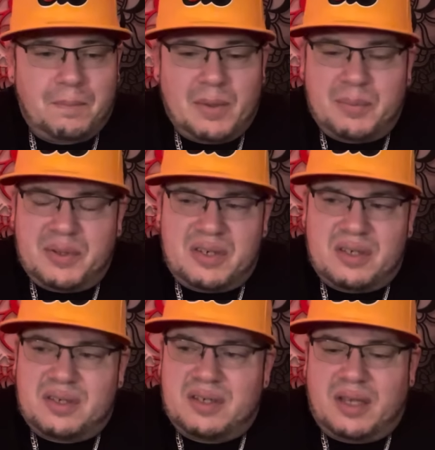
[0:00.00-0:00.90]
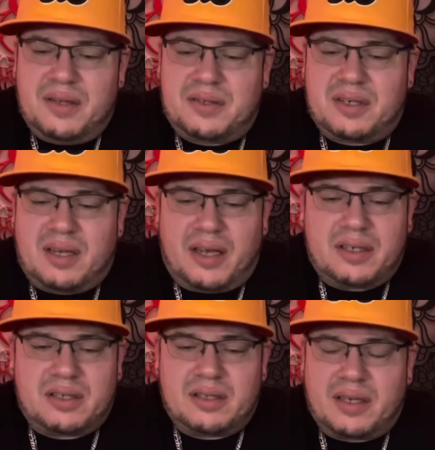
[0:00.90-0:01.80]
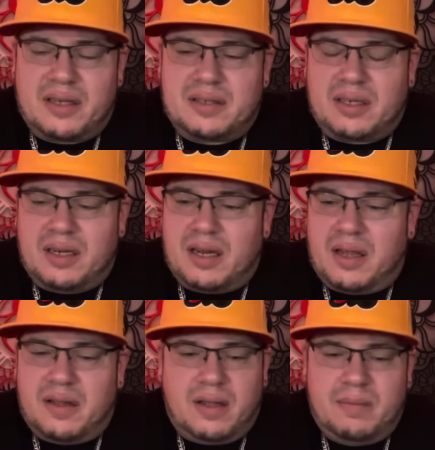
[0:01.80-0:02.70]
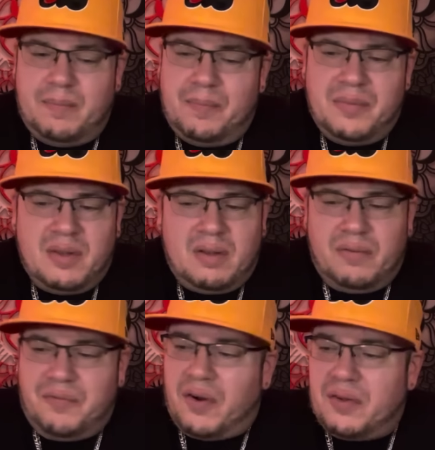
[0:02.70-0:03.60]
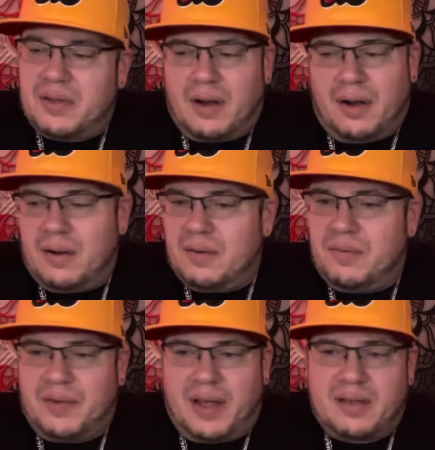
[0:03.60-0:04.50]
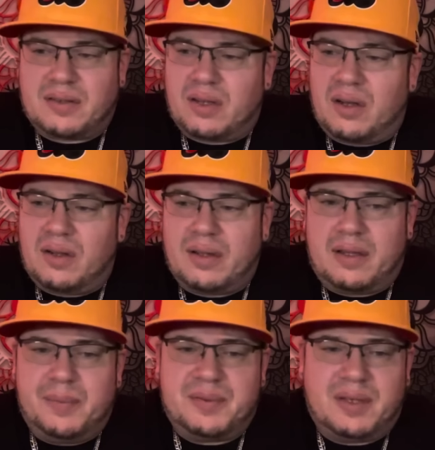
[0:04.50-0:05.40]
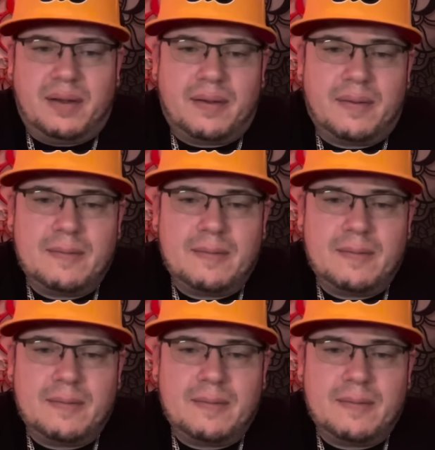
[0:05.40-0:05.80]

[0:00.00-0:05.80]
But it's just this instant connection, like I said. And falling hard and fast is all I keep seeing.